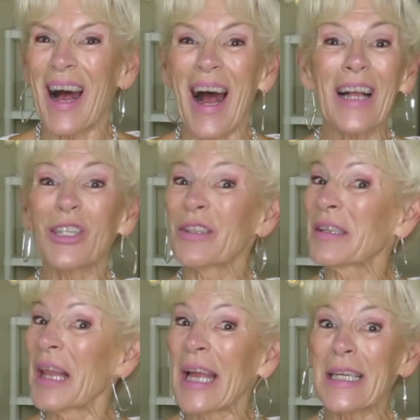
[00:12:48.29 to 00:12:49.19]
I
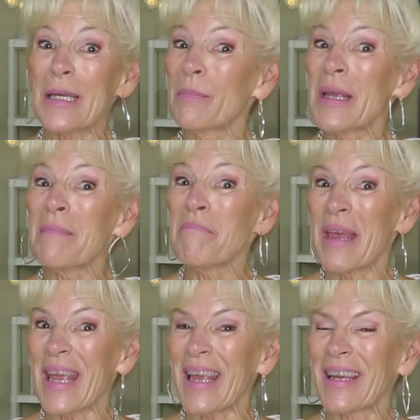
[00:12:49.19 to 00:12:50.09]
just like to be
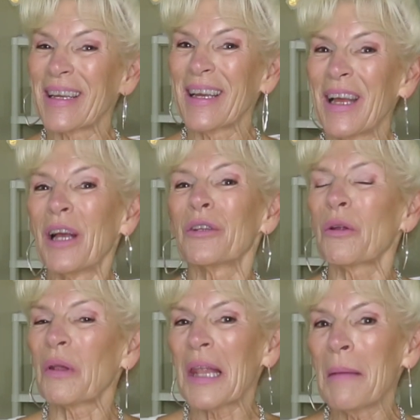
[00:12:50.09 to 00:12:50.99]
me.
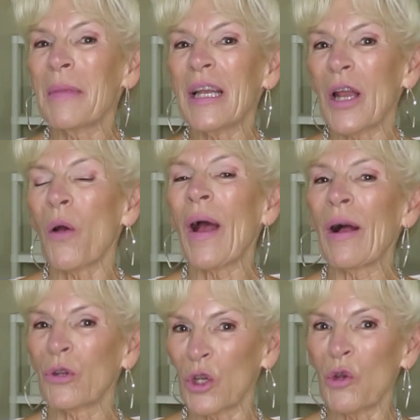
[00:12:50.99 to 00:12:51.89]
So let me know
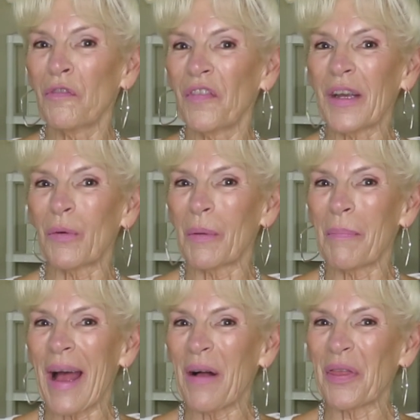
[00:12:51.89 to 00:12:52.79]
how you feel
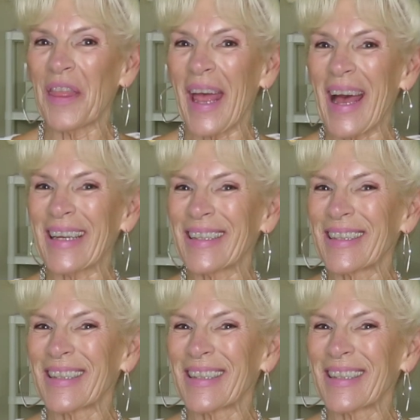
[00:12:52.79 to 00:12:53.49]
about that.